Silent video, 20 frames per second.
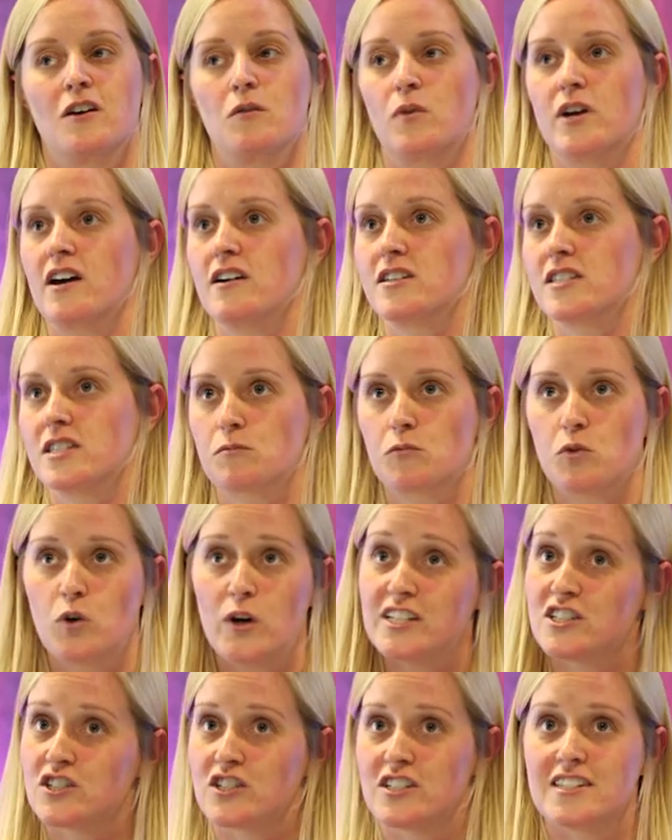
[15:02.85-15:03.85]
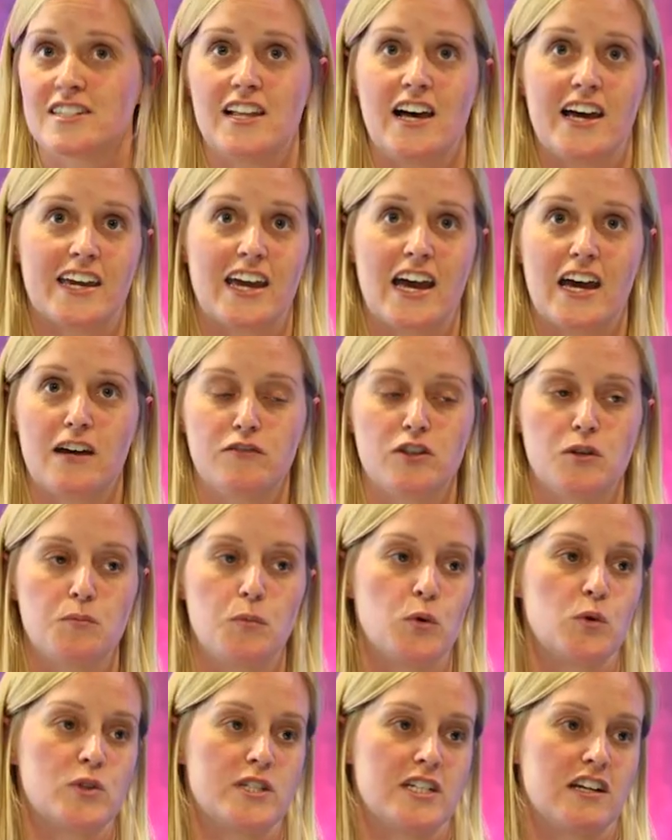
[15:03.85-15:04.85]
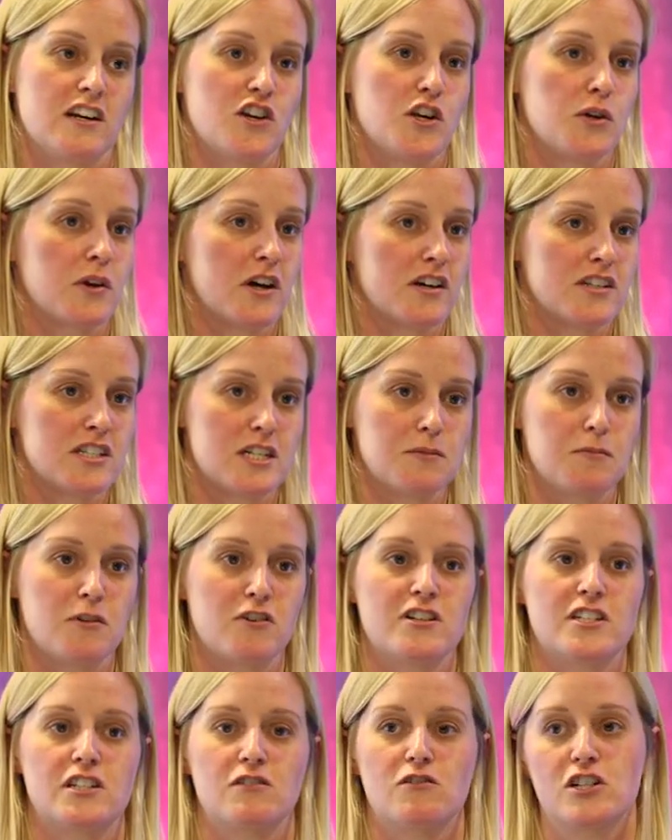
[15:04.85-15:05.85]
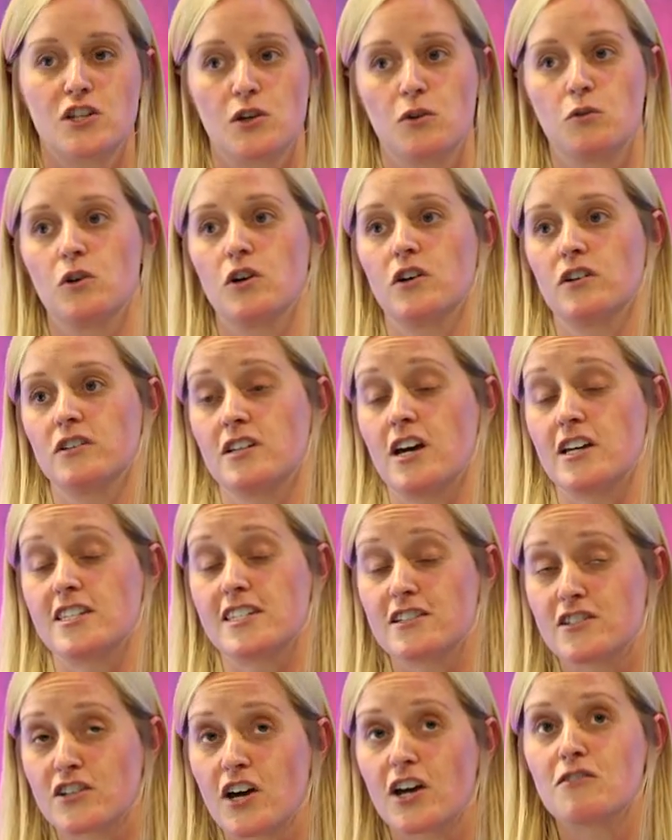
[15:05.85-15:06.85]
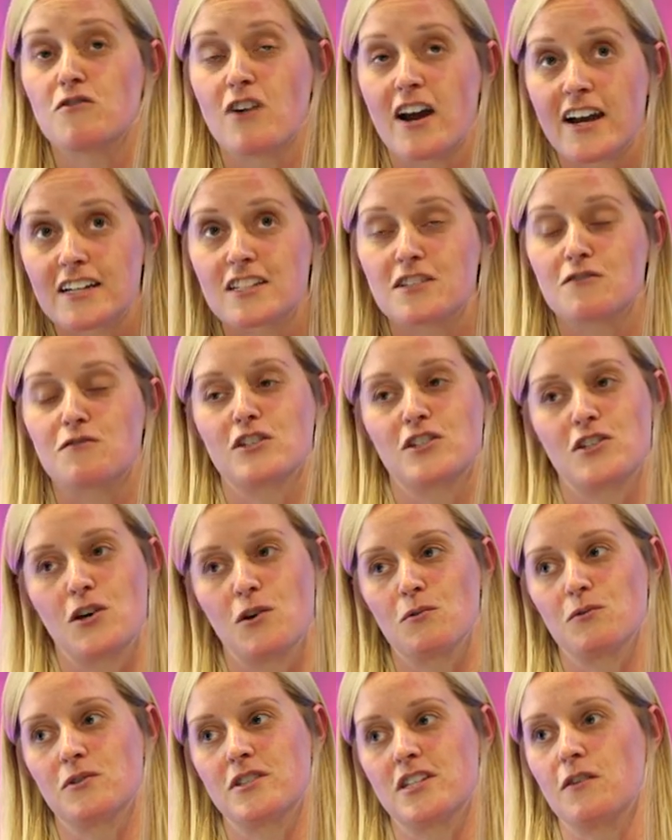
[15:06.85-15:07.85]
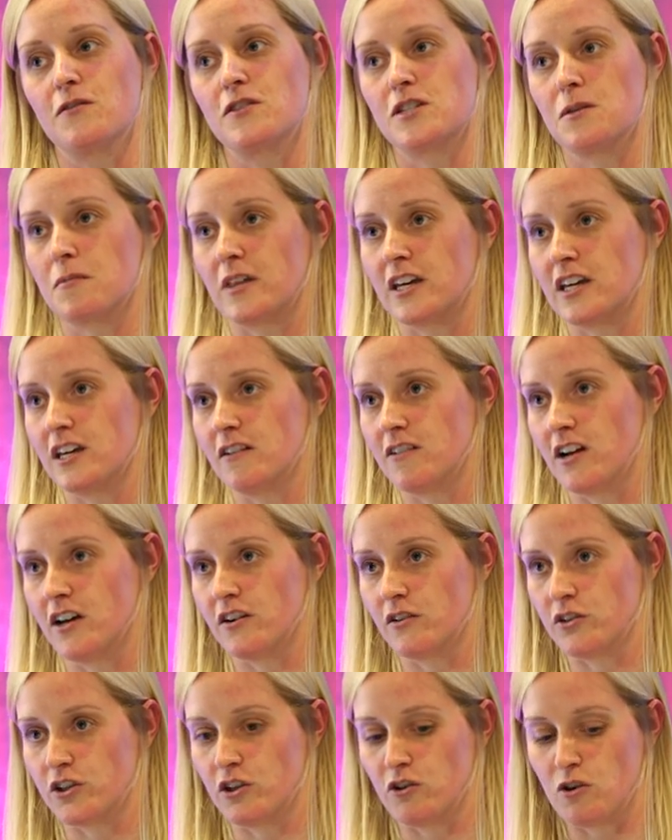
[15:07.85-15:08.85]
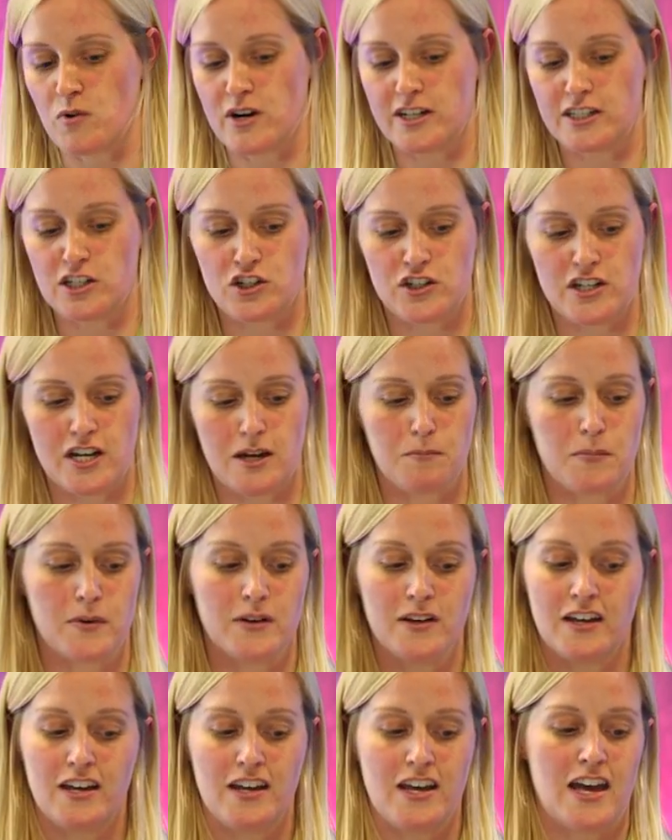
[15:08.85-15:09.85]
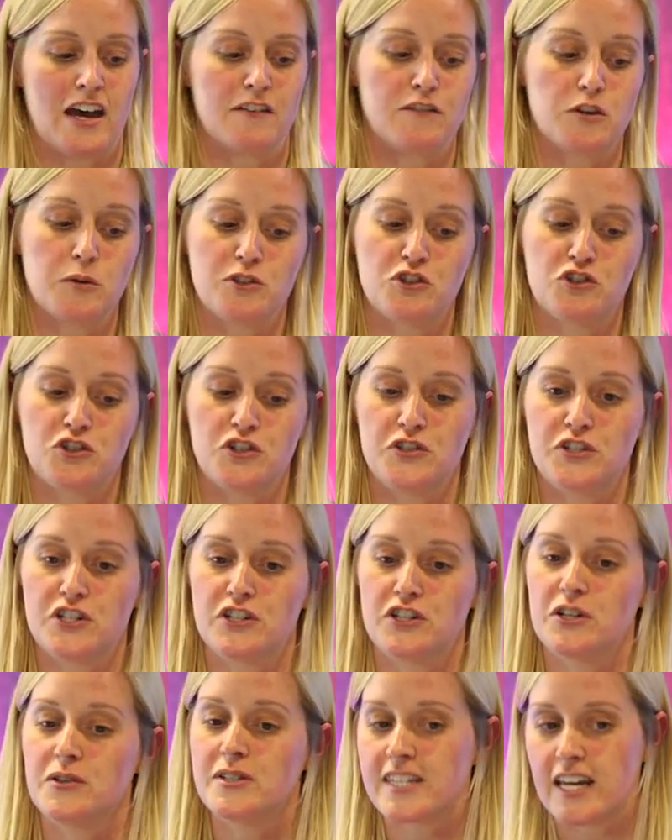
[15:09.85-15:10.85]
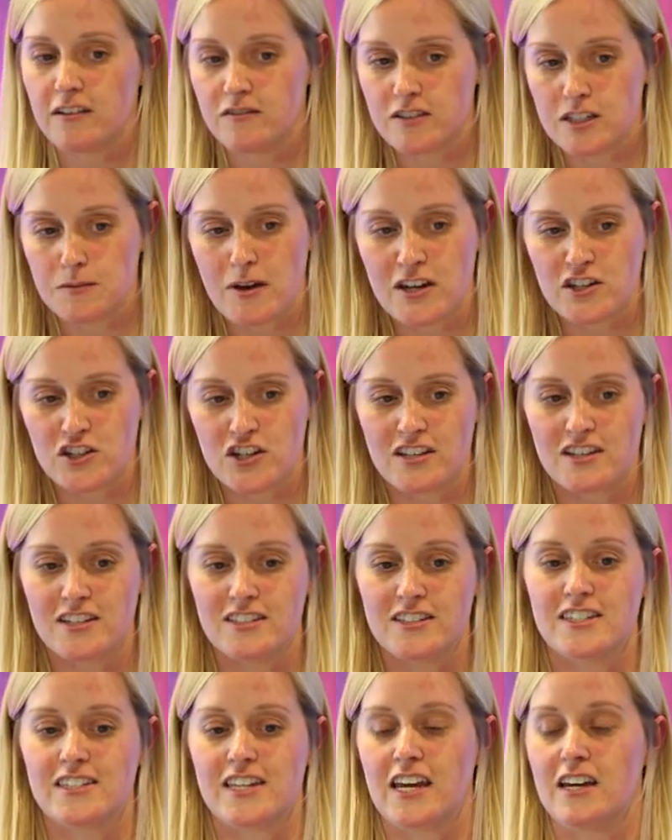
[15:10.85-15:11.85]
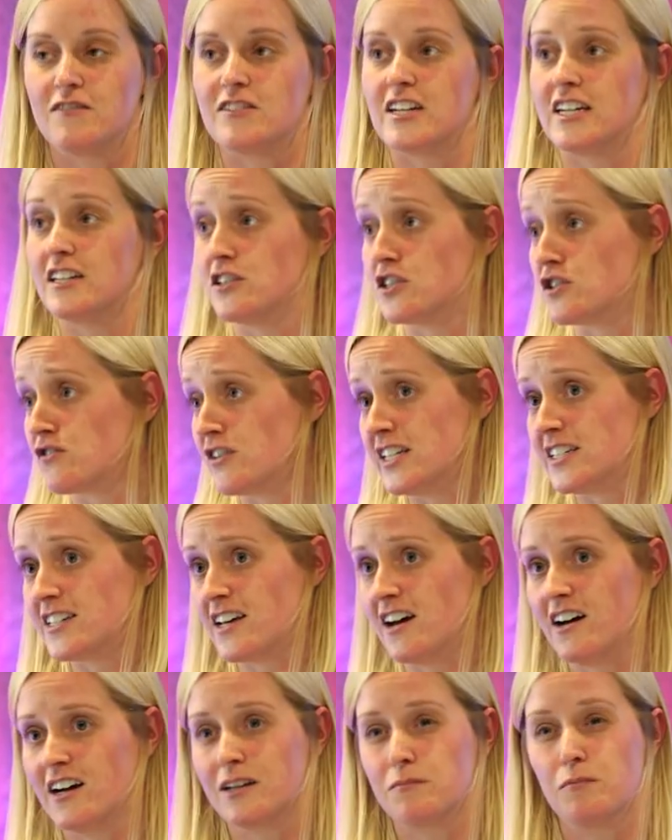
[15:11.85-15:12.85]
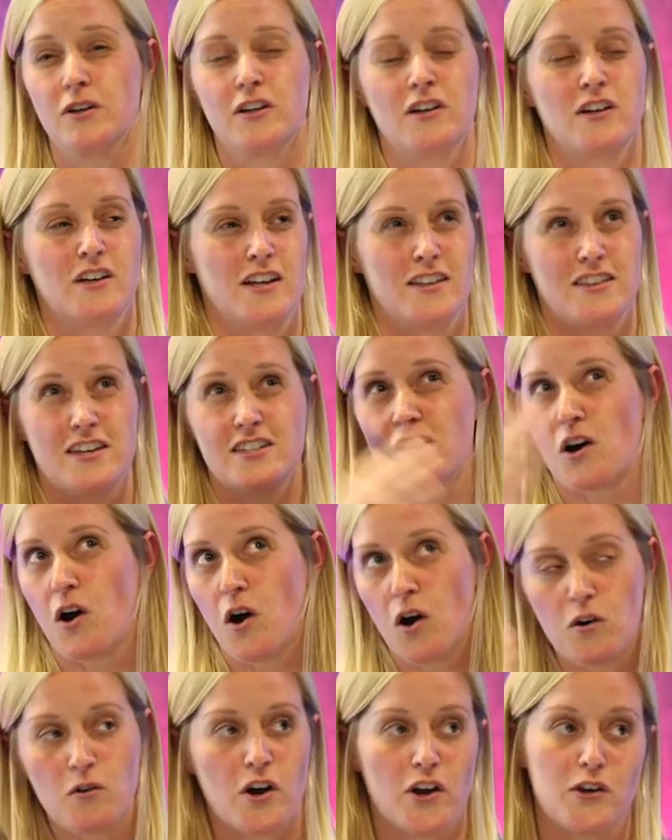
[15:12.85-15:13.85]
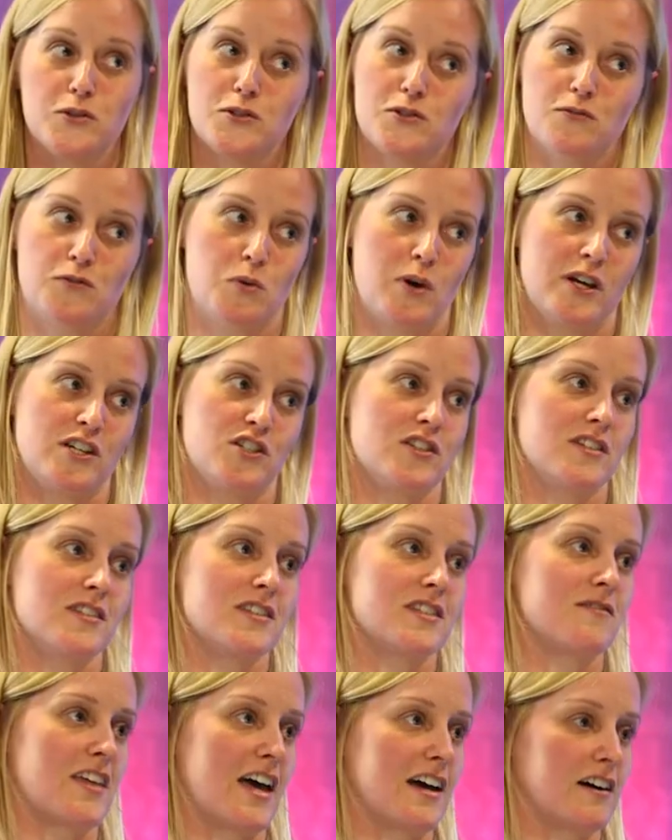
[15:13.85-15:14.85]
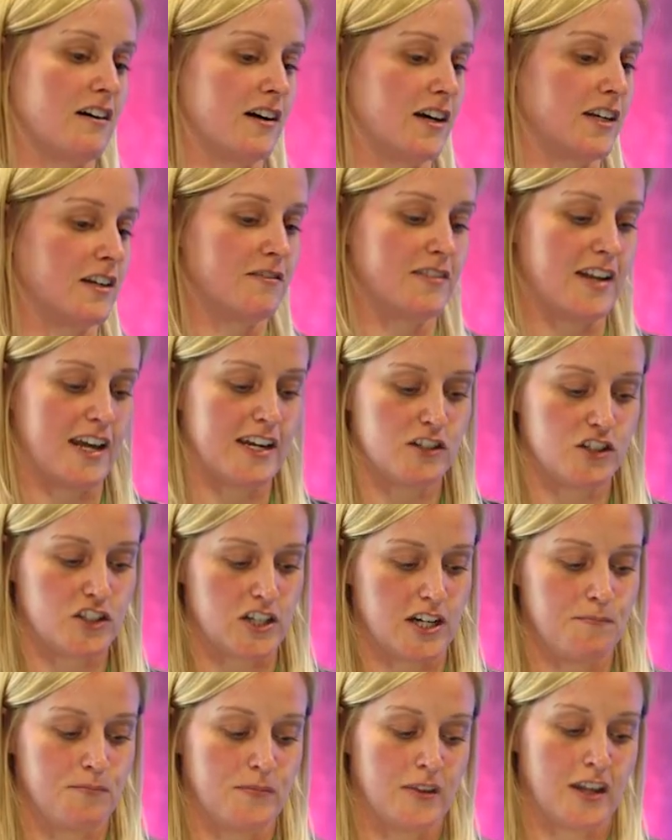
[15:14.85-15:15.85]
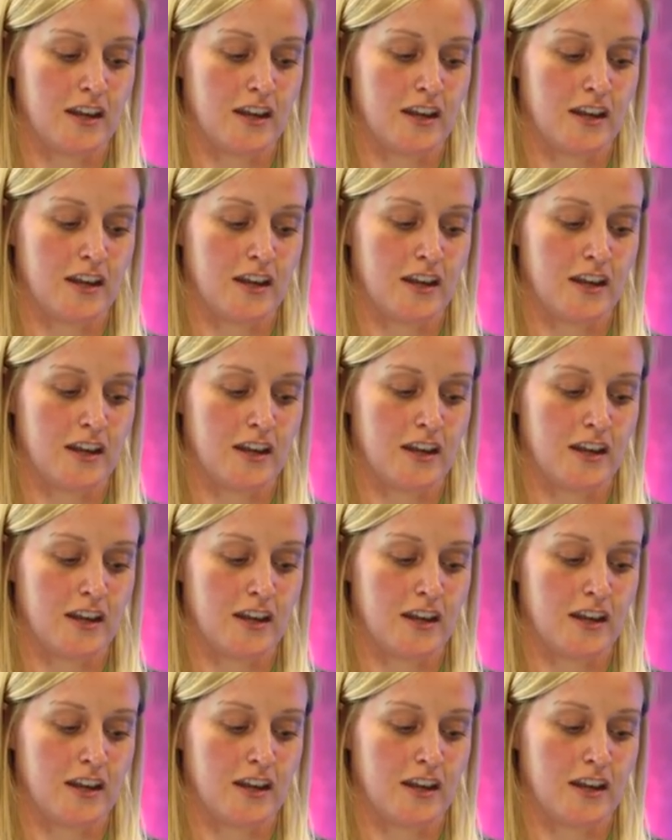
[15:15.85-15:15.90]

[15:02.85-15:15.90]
We ask them questions like, have you brought in a new customer as a direct result of something you've learnt on your apprenticeship? Have you introduced a new safety measure that's saved injury time? There's a whole host of questions of that kind of nature.